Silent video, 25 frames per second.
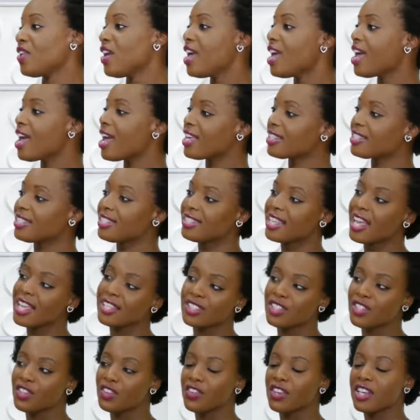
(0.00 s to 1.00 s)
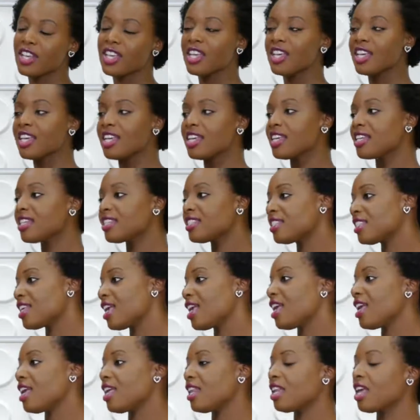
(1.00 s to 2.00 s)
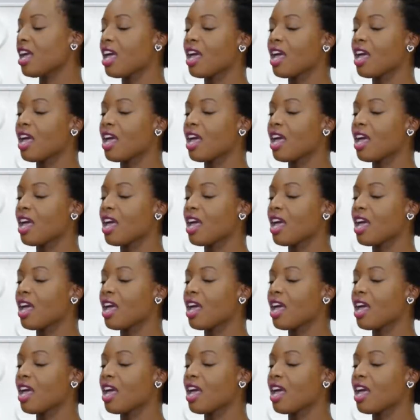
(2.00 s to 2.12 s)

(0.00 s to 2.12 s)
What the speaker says: accessories and